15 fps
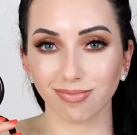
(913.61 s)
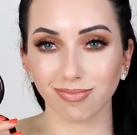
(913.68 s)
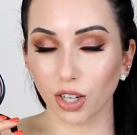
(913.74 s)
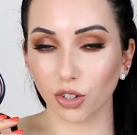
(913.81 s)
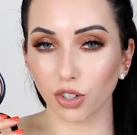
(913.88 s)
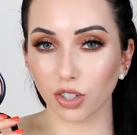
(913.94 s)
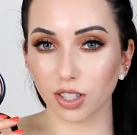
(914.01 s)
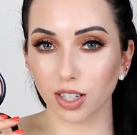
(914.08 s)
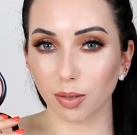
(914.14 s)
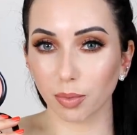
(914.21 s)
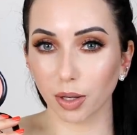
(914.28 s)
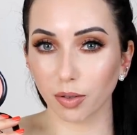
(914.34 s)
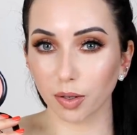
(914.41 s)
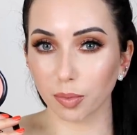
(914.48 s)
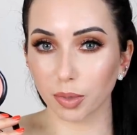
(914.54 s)
I'll just sit in
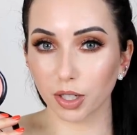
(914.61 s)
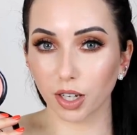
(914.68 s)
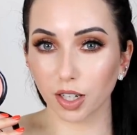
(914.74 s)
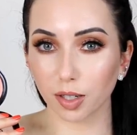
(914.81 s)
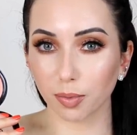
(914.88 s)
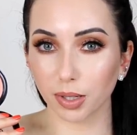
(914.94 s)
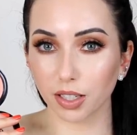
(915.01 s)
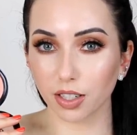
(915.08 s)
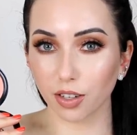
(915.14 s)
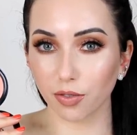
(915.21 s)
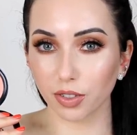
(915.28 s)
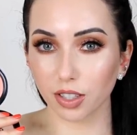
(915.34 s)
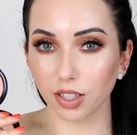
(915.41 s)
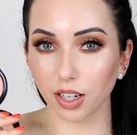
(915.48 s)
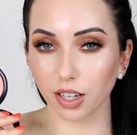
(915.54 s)
my room and talk to myself
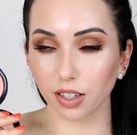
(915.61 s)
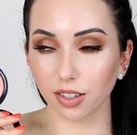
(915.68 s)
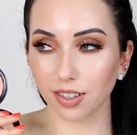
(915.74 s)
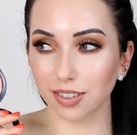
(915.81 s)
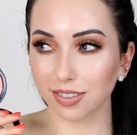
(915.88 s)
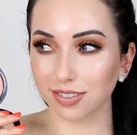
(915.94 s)
instead.